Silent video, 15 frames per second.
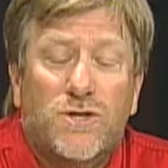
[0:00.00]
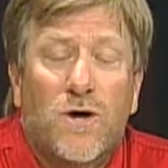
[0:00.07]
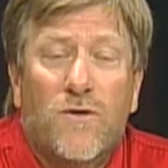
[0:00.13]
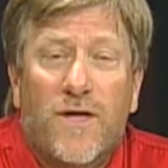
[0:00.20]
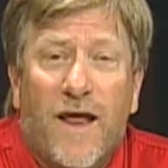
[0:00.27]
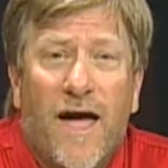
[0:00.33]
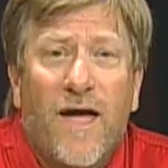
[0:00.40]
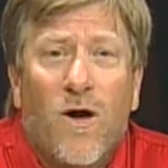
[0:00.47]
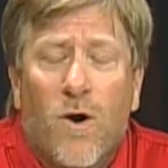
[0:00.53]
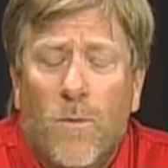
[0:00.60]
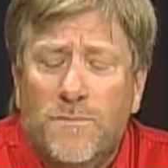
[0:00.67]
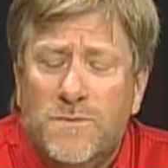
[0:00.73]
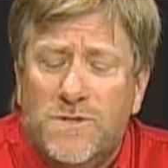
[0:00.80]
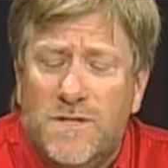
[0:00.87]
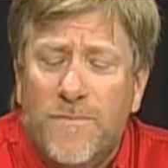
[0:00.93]
that I
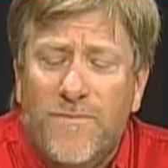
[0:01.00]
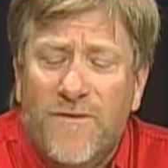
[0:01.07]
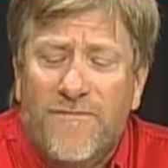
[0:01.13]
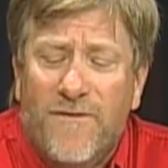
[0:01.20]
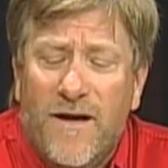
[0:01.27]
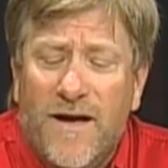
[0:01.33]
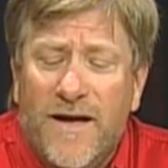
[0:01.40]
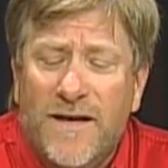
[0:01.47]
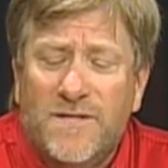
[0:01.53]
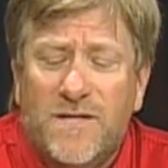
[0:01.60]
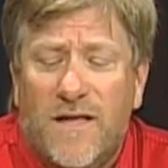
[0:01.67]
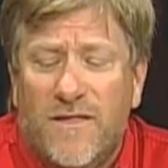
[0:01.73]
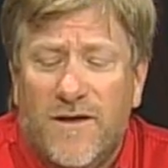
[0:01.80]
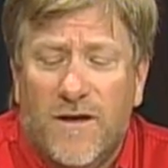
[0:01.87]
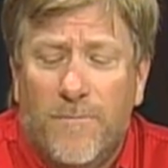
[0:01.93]
hope simplifies
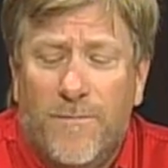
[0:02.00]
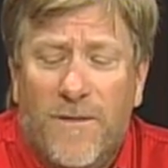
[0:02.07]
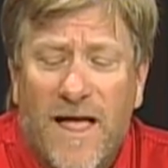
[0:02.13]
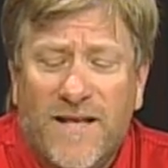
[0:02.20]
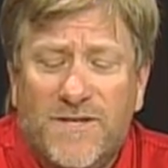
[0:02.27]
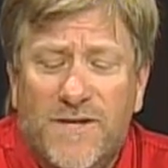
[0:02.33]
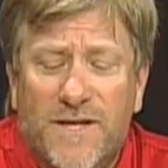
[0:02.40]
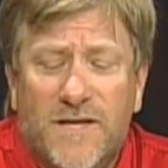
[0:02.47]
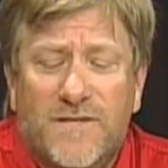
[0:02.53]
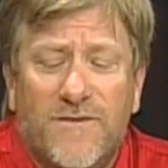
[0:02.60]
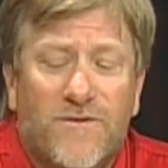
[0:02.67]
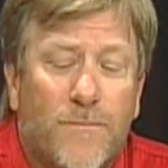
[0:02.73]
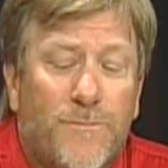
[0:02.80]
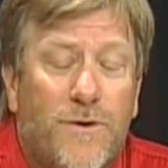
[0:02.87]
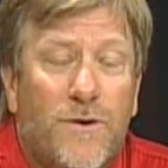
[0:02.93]
the complexities of
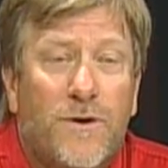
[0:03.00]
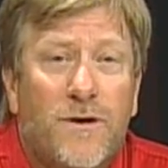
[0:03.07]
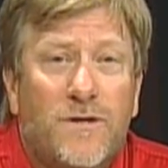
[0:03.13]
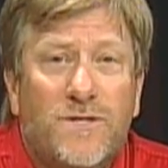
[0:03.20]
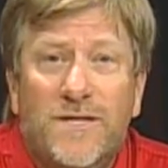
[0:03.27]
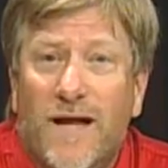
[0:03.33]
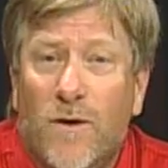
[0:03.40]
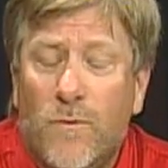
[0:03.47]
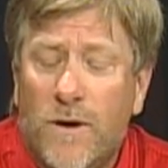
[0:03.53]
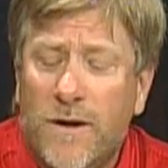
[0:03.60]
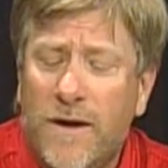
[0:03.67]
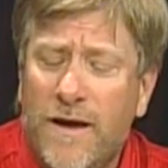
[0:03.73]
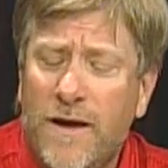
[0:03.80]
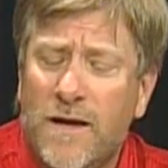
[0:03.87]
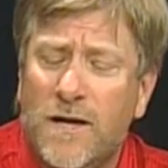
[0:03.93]
computers,
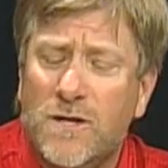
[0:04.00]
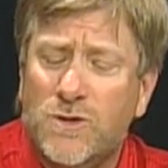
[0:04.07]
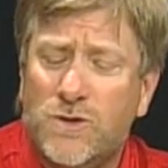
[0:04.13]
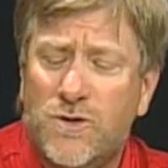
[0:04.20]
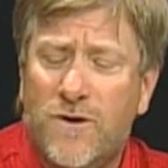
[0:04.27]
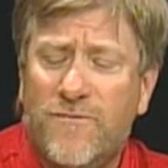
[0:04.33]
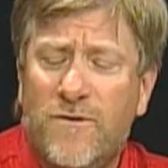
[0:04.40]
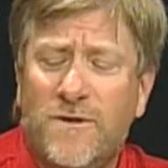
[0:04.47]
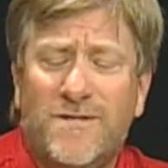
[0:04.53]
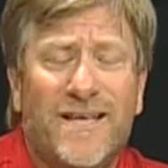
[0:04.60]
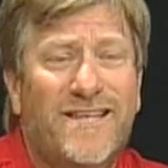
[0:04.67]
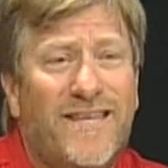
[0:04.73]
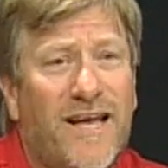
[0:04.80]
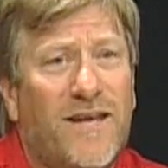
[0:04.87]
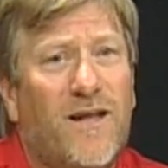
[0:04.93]
networking, servers,
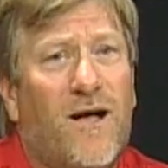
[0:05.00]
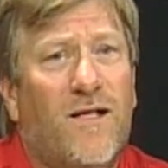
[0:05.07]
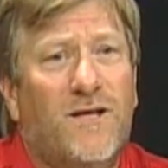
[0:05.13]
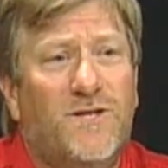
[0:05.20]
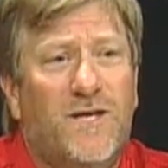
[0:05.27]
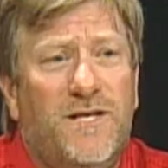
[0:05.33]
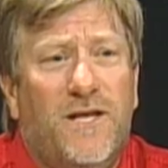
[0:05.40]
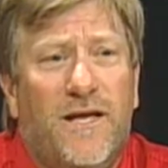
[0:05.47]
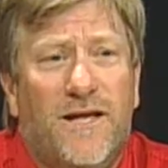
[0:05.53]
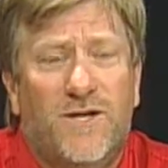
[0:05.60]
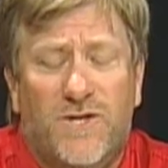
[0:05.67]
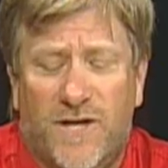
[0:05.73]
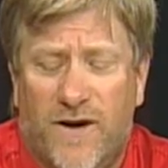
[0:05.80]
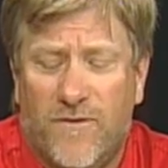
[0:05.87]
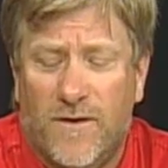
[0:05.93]
and technology in
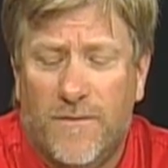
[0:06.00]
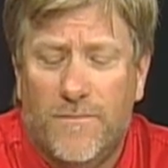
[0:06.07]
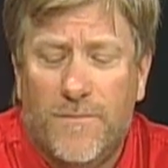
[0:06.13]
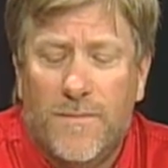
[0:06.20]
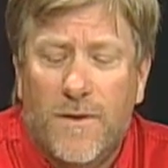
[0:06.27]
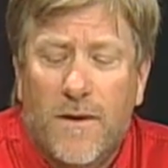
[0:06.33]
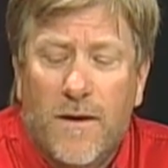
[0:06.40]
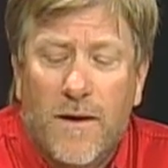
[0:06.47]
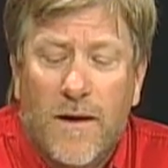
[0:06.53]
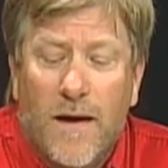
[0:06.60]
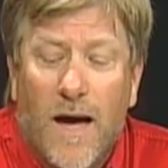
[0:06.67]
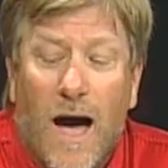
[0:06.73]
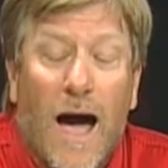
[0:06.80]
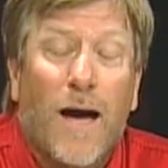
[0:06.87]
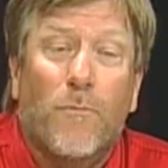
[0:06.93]
general.
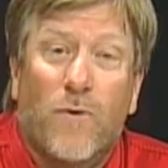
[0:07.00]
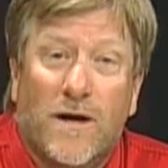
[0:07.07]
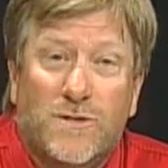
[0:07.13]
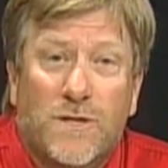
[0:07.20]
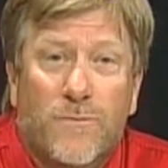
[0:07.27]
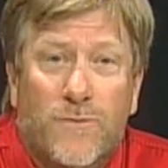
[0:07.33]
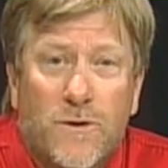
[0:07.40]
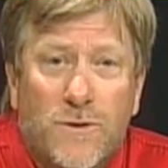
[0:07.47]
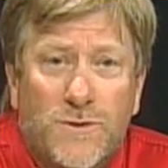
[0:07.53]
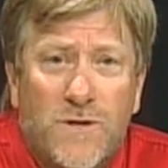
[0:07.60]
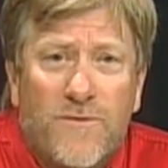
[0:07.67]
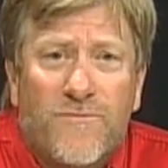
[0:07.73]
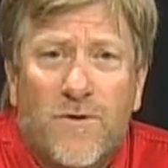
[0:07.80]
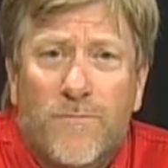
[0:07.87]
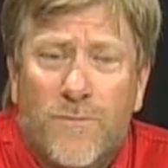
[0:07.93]
I'm Wrestling
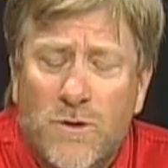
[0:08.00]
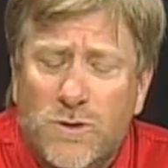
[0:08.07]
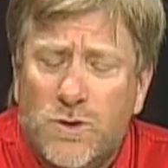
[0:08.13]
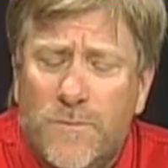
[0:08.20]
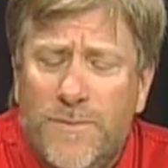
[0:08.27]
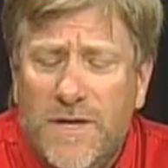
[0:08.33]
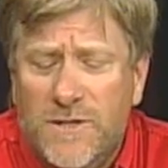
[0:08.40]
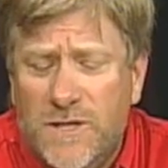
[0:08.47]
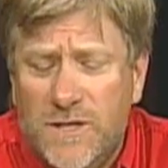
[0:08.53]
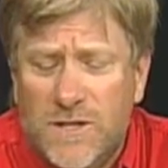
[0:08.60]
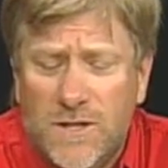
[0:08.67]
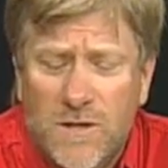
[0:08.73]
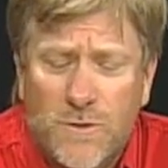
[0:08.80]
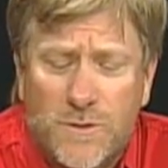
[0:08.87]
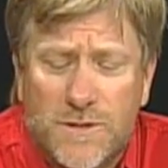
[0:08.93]
Brewster from Brewster PC
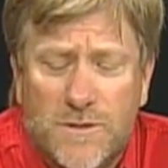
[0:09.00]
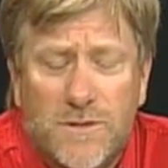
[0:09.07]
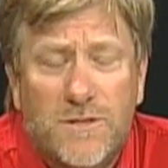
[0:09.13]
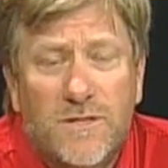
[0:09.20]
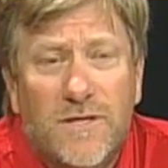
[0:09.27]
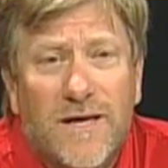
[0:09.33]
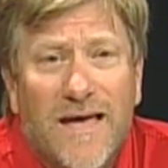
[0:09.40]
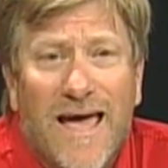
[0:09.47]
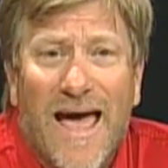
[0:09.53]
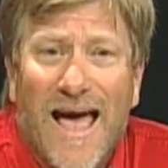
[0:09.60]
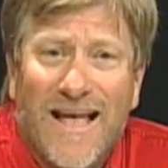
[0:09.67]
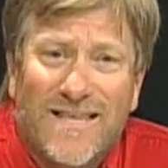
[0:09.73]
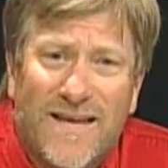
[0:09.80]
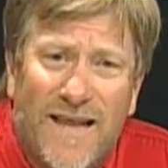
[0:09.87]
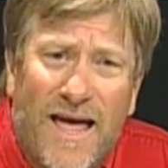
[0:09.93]
Solutions,
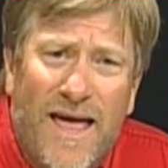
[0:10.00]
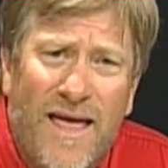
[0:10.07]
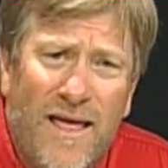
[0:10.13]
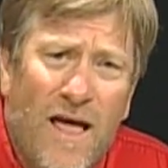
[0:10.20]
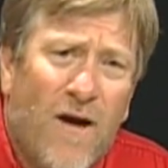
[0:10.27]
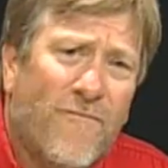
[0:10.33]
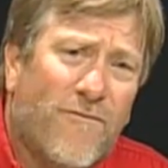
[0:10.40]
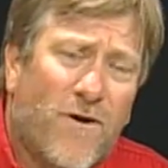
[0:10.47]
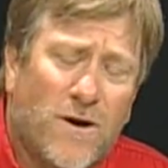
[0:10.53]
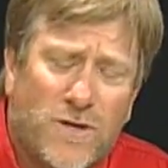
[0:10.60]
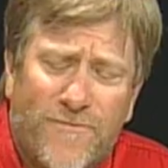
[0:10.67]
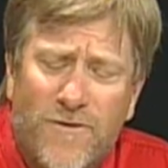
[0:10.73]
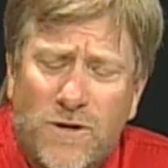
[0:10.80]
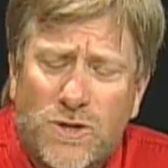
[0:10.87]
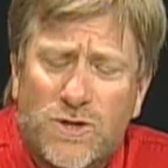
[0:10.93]
and today, for our
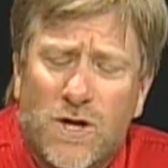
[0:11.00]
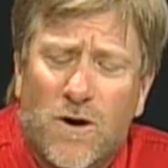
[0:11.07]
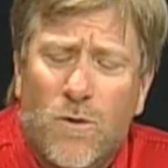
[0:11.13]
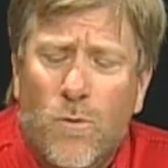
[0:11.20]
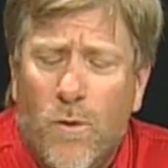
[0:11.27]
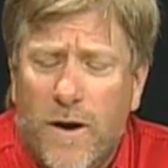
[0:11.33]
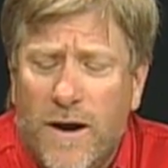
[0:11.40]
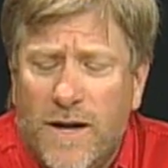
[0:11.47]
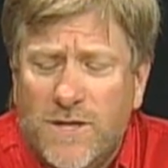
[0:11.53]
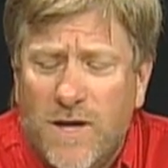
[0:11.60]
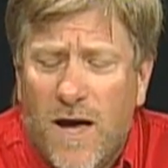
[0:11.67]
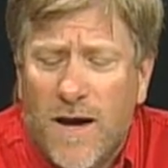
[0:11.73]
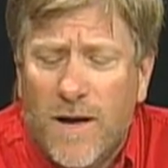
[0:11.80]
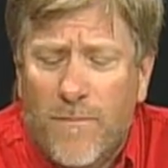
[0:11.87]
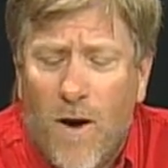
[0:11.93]
first show, we're going to
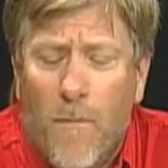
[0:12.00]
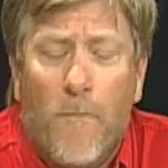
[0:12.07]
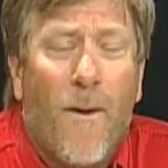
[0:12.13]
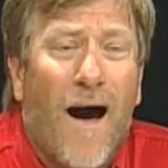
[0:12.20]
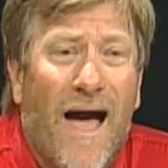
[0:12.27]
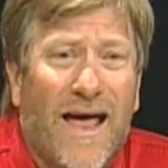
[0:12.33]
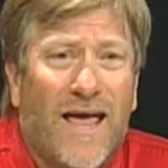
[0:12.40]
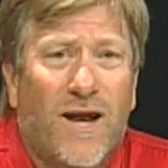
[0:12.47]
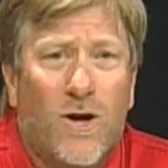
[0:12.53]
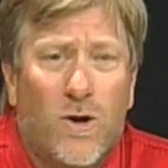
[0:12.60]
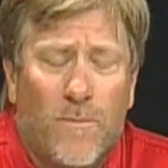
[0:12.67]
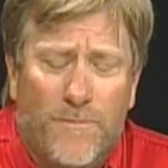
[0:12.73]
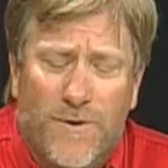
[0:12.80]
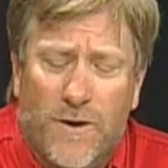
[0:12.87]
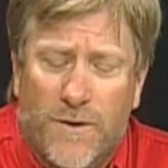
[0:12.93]
talk about buying a new
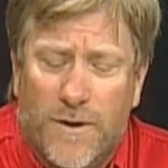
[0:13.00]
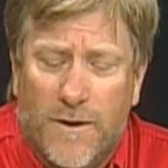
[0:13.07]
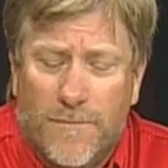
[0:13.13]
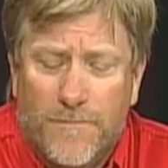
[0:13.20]
computer.